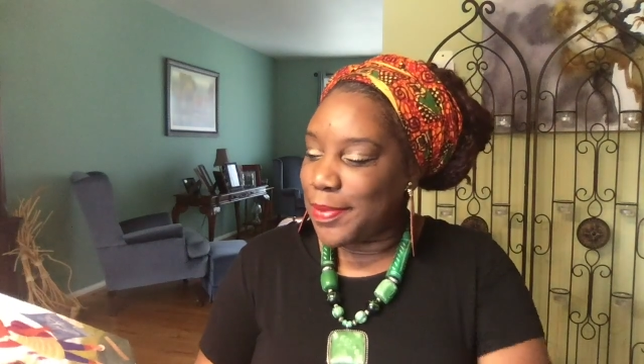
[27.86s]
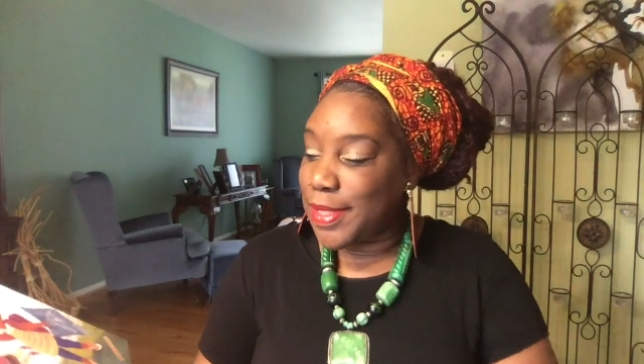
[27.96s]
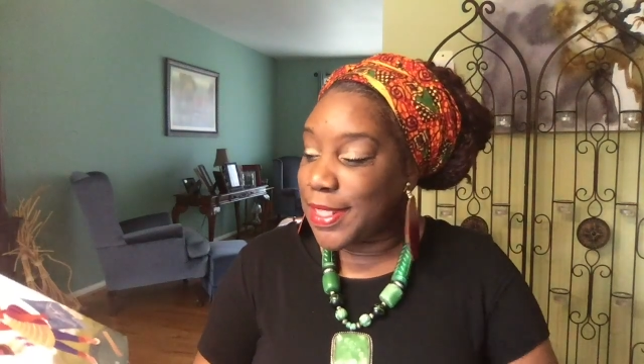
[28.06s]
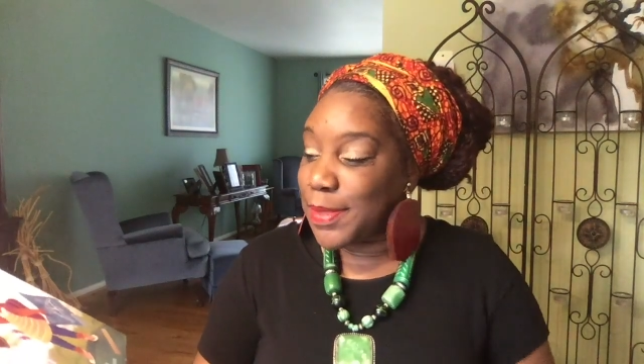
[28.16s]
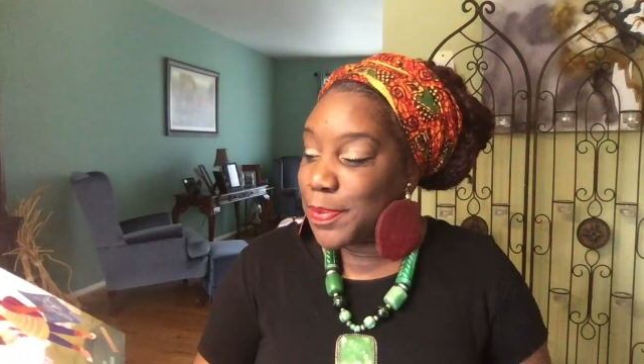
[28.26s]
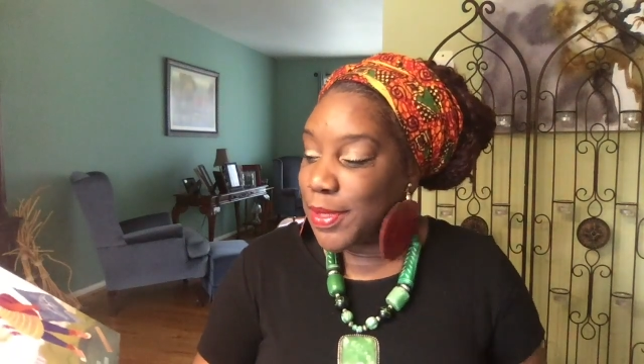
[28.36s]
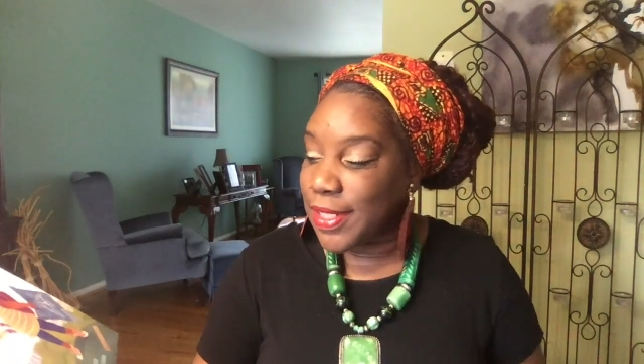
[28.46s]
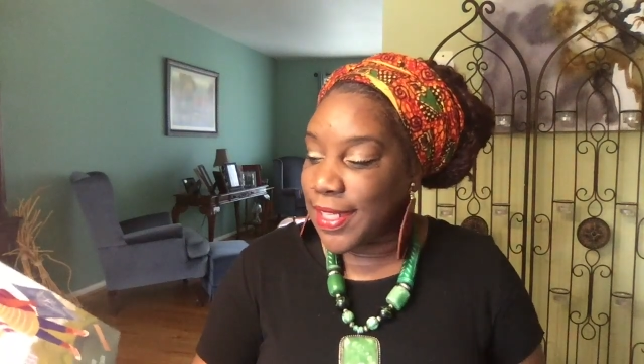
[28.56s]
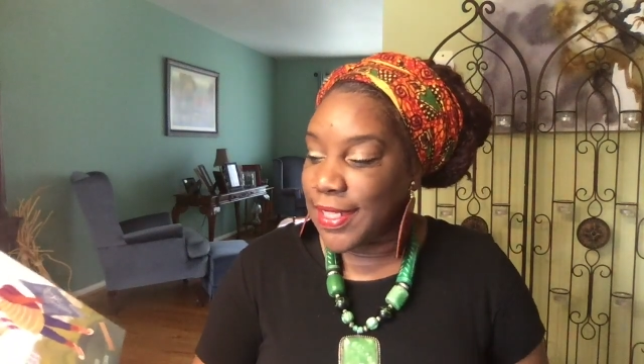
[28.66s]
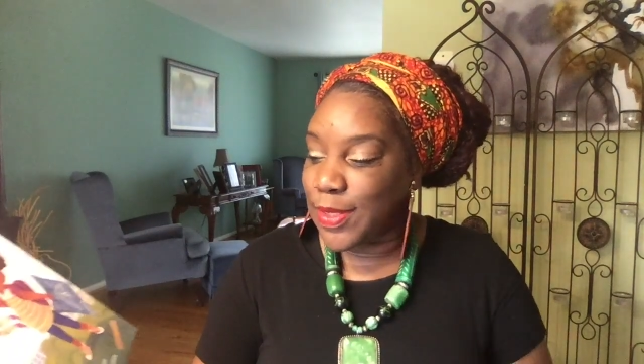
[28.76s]
This
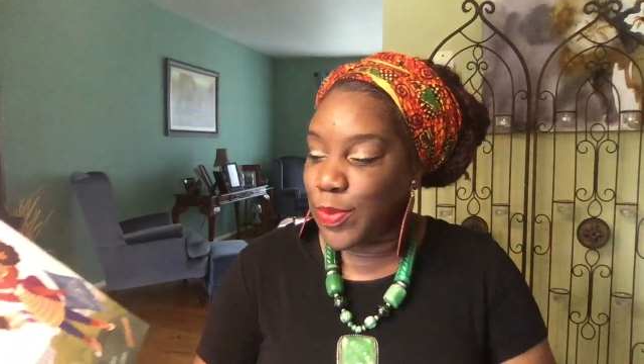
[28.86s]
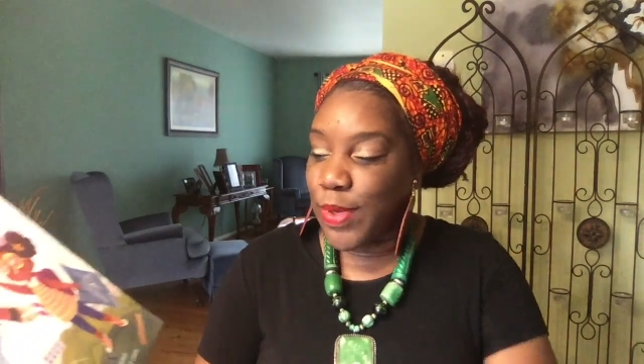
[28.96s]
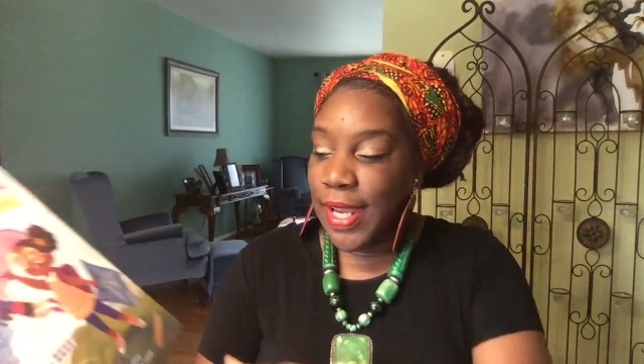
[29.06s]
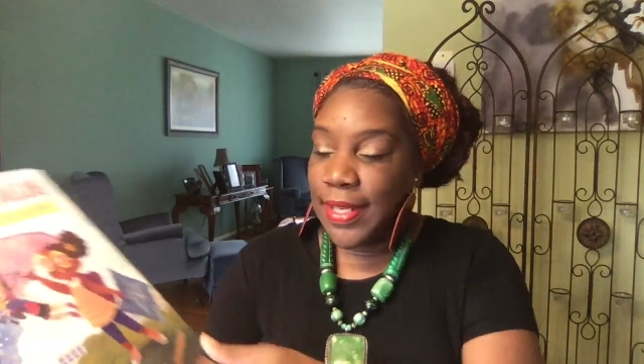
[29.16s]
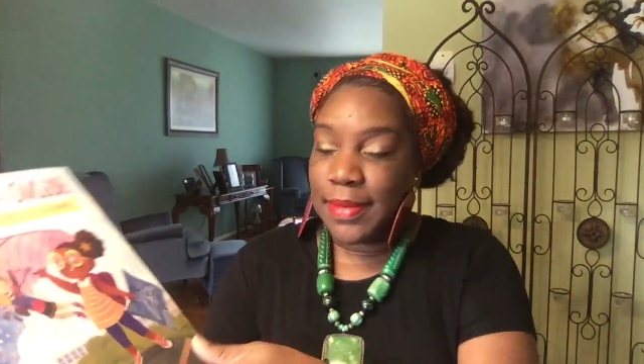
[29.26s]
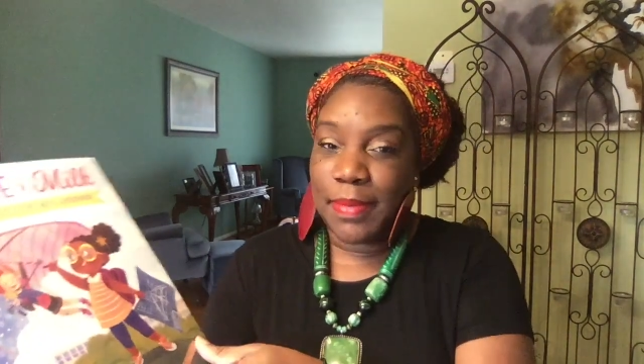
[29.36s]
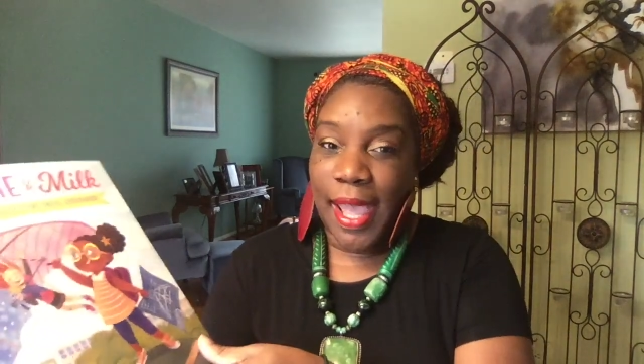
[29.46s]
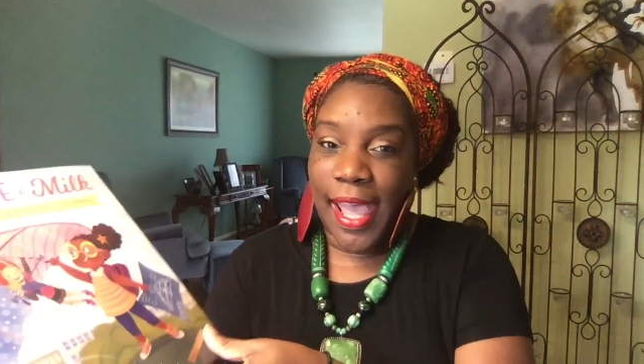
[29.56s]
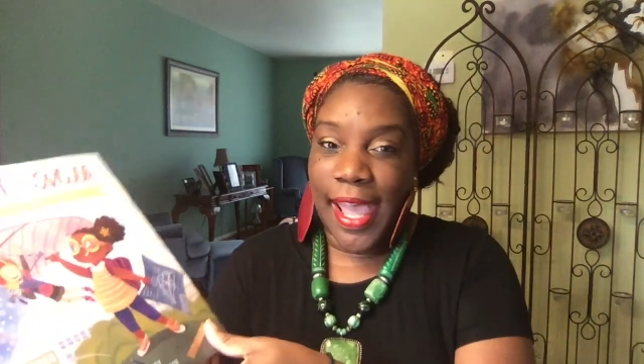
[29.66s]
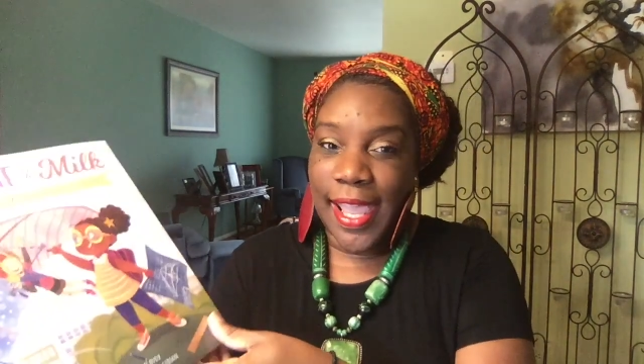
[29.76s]
book is written
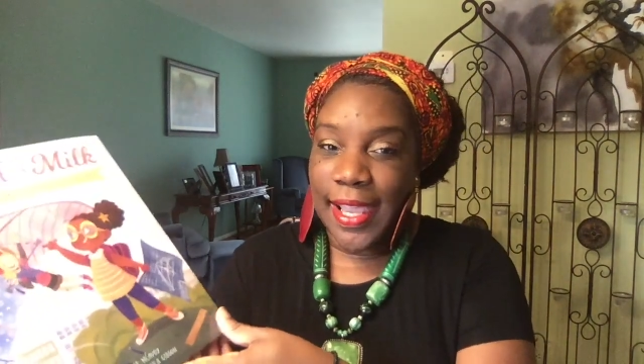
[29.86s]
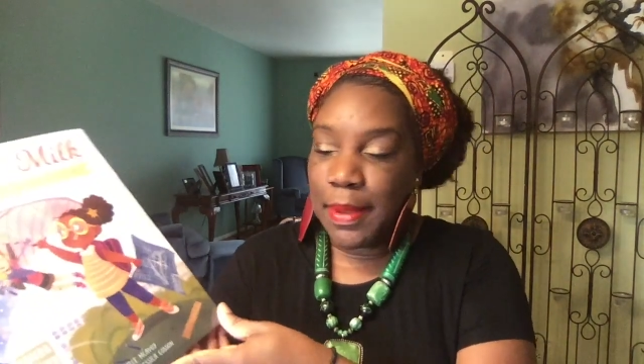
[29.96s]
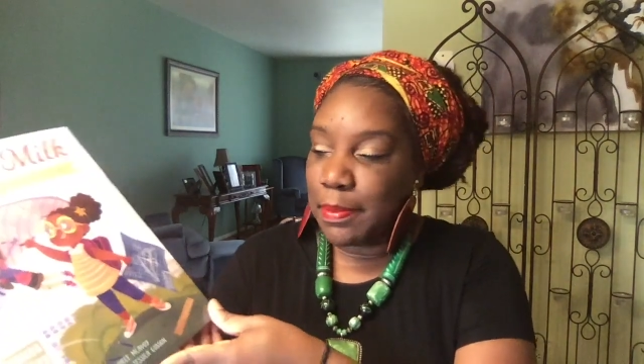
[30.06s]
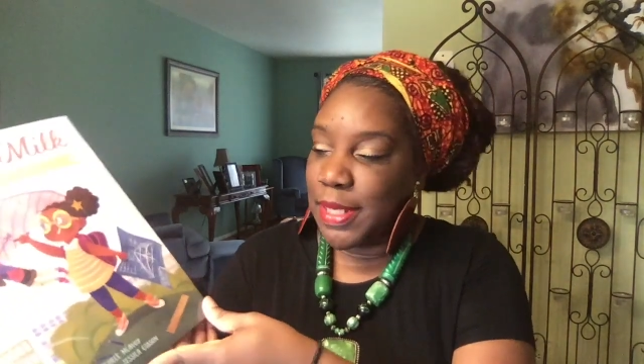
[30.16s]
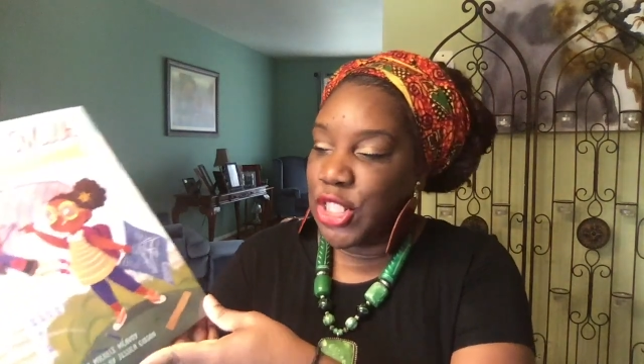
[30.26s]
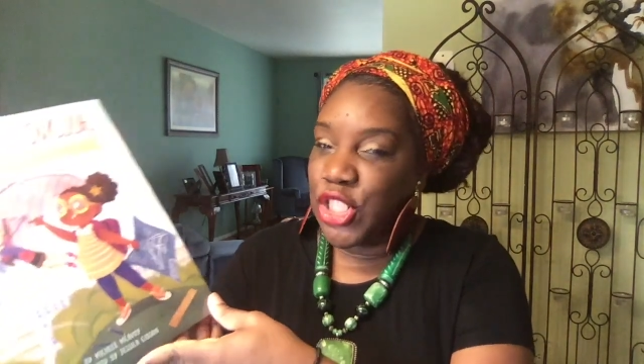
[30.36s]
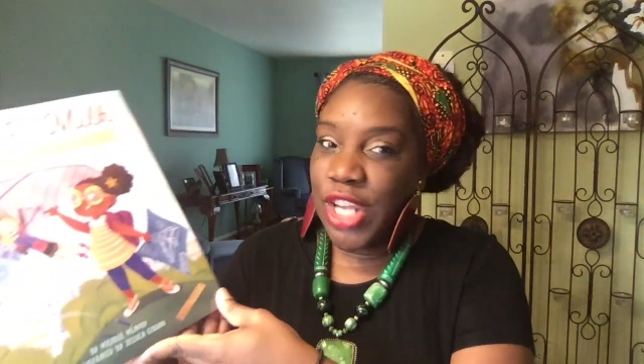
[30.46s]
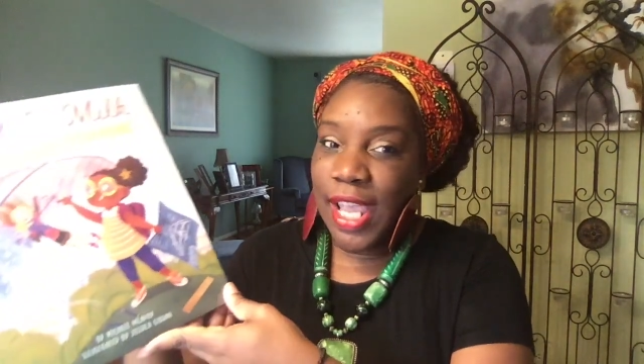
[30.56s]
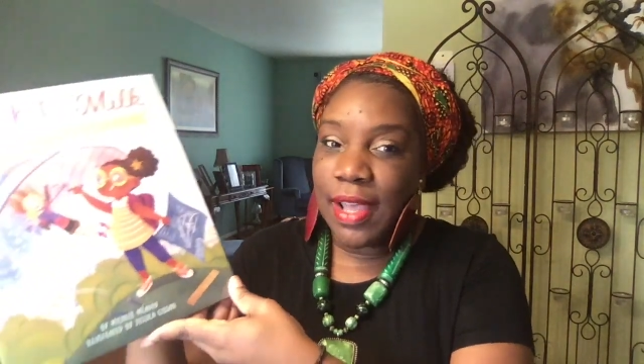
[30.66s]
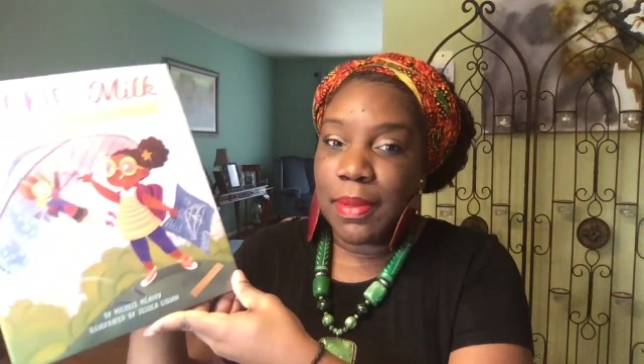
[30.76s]
by
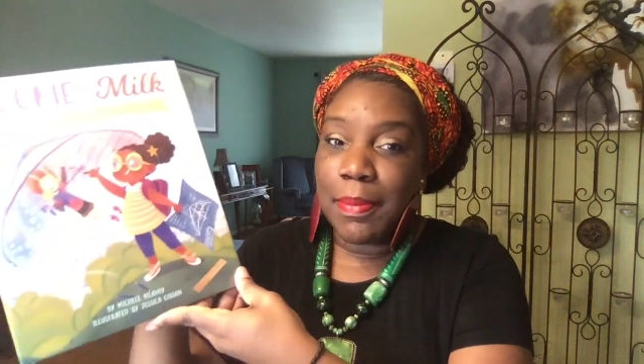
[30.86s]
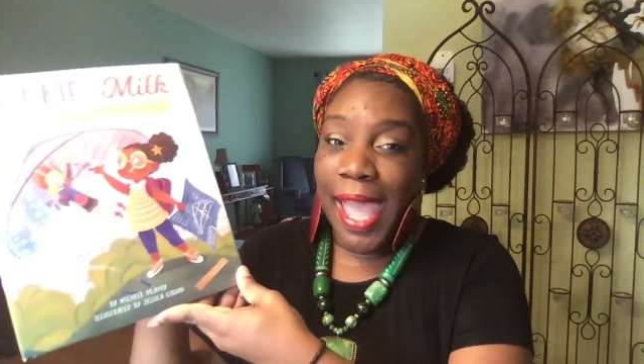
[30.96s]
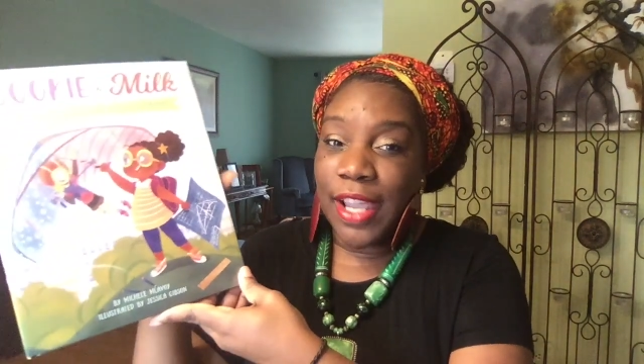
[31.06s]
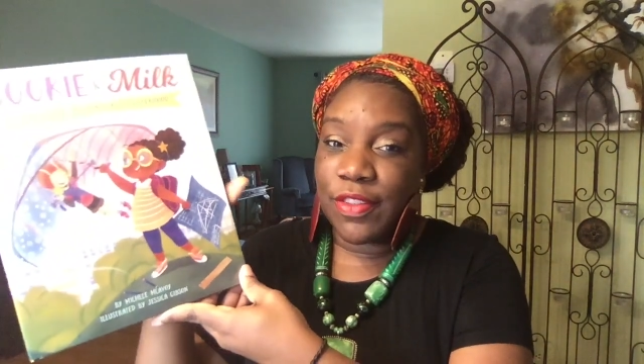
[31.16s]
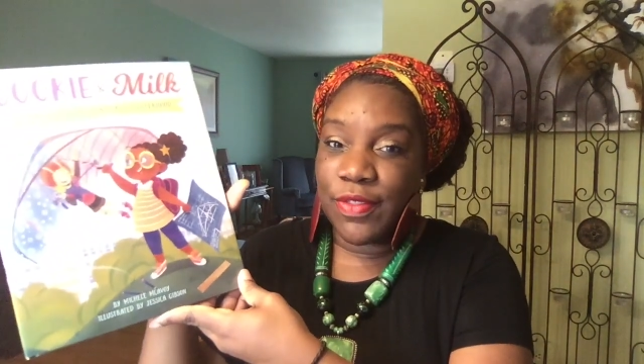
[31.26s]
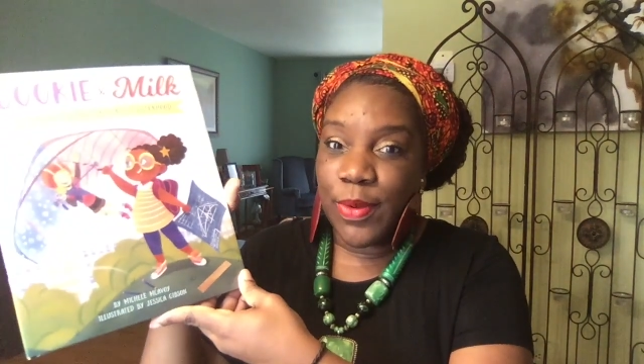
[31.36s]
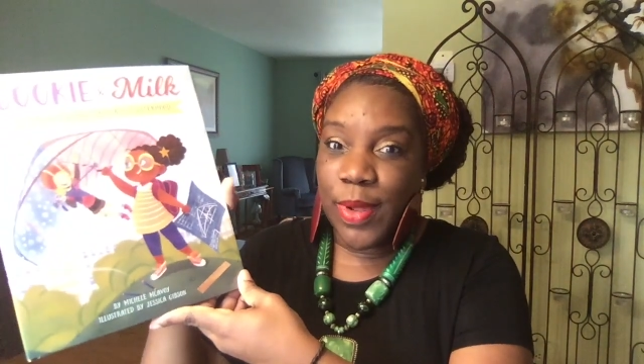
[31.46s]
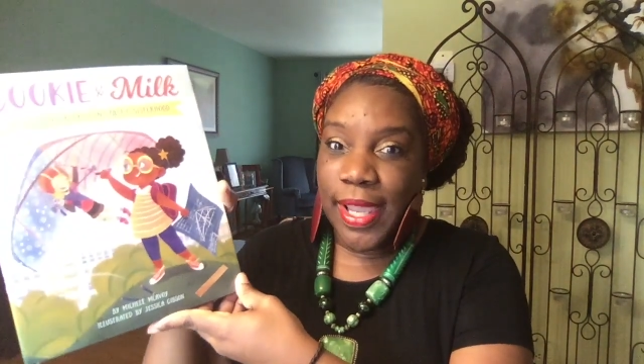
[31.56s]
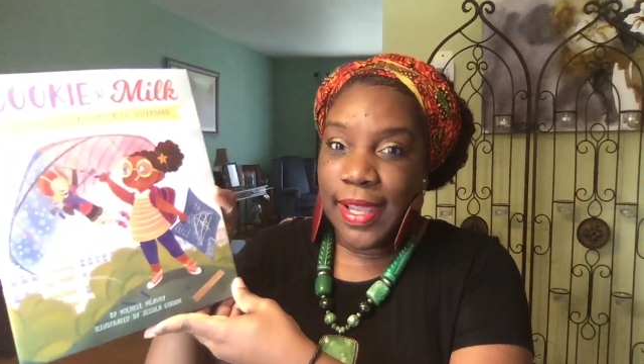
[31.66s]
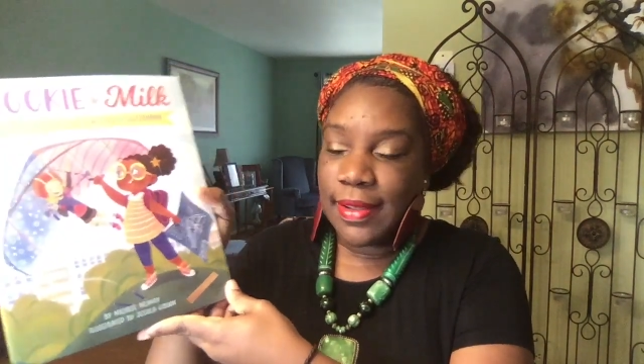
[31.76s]
Michelle
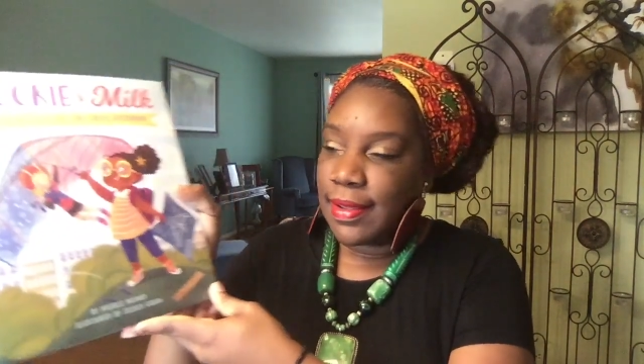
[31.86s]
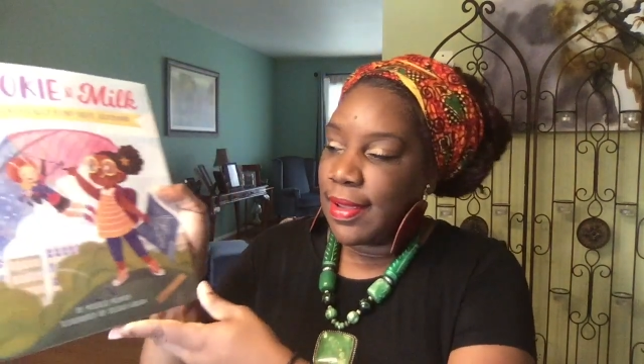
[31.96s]
Mcavoy,